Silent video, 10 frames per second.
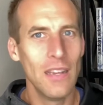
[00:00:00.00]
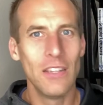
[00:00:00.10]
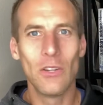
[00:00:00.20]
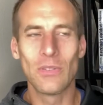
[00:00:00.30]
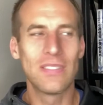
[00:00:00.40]

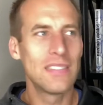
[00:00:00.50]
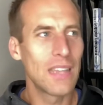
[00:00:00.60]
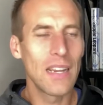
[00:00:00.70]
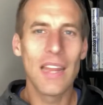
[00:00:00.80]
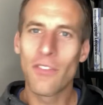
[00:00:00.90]
You know,
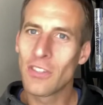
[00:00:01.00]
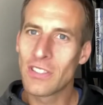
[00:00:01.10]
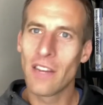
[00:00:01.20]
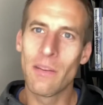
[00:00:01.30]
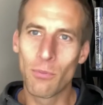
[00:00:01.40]
study after
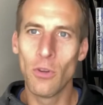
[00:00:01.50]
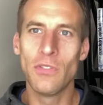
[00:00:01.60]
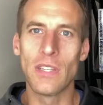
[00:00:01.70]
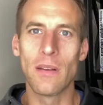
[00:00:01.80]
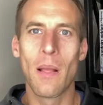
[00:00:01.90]
study
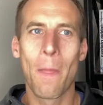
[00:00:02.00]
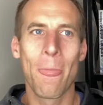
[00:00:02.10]
proves it.